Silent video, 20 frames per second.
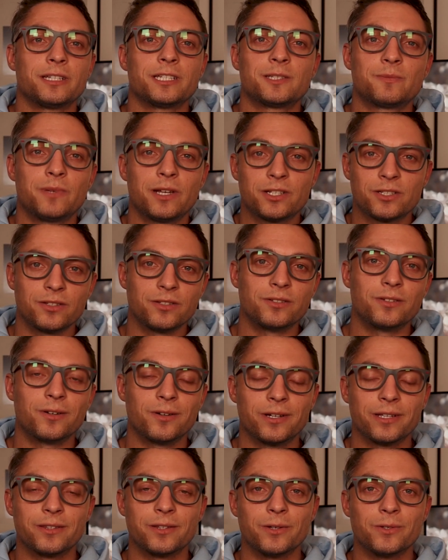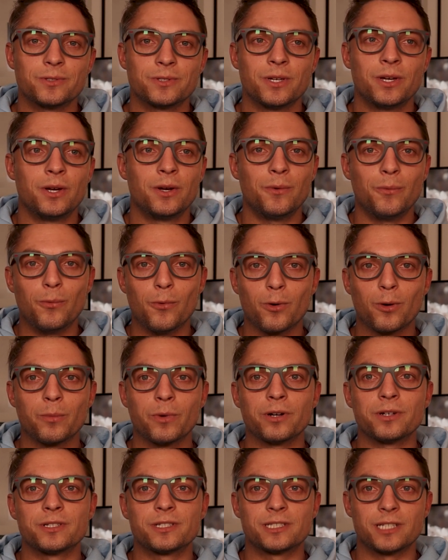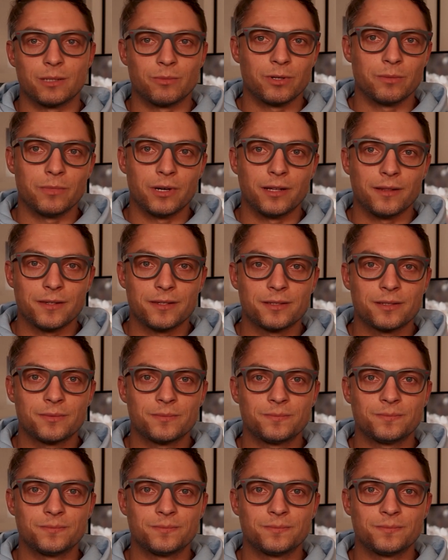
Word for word: especially during those warmer summer months.